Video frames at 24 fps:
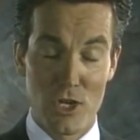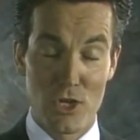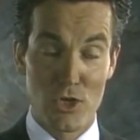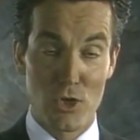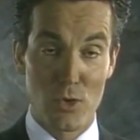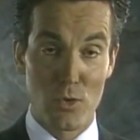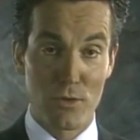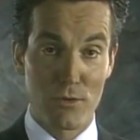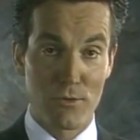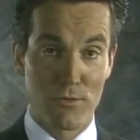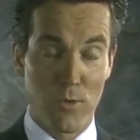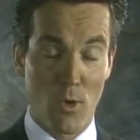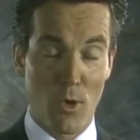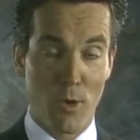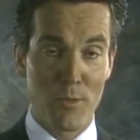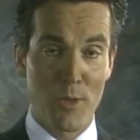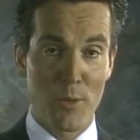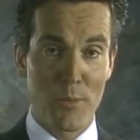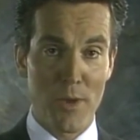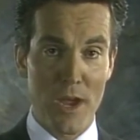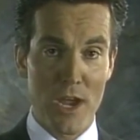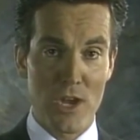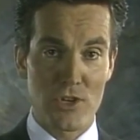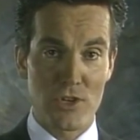to inform
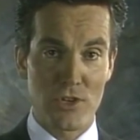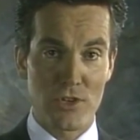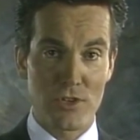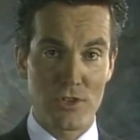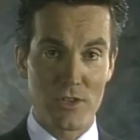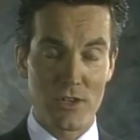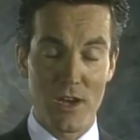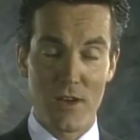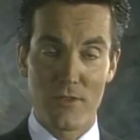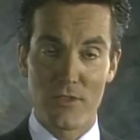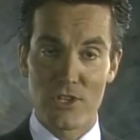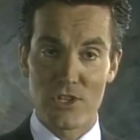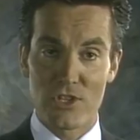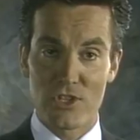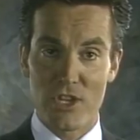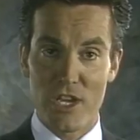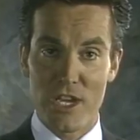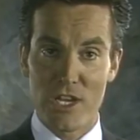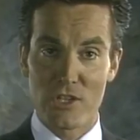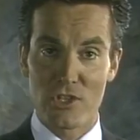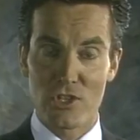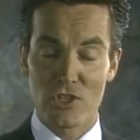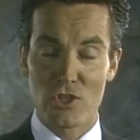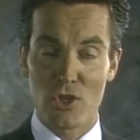the patient of the
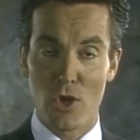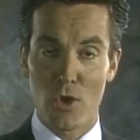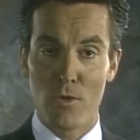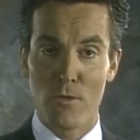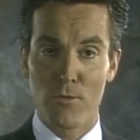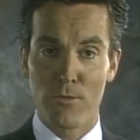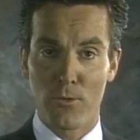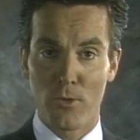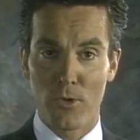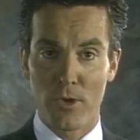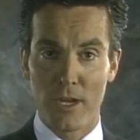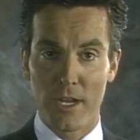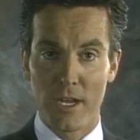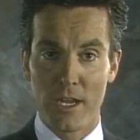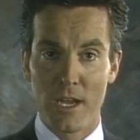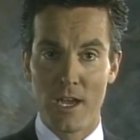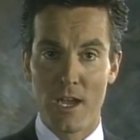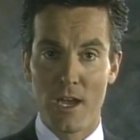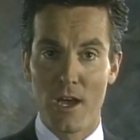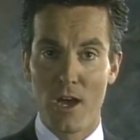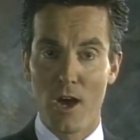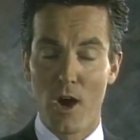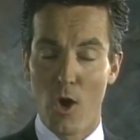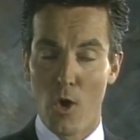state's toll-free
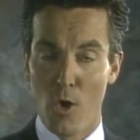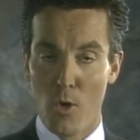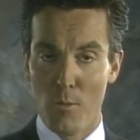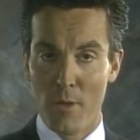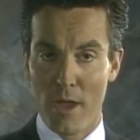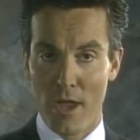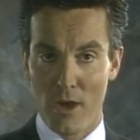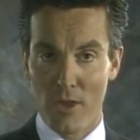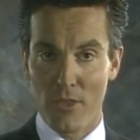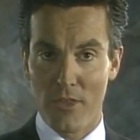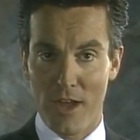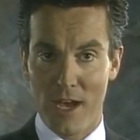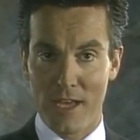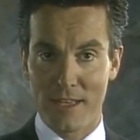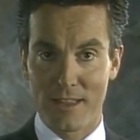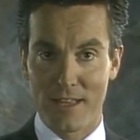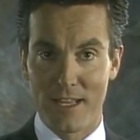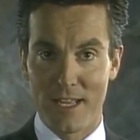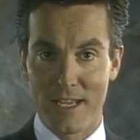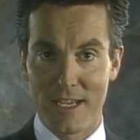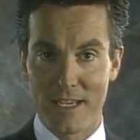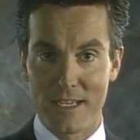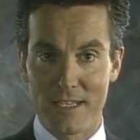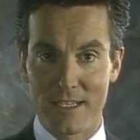home health
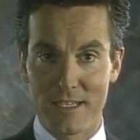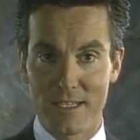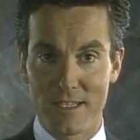hotline.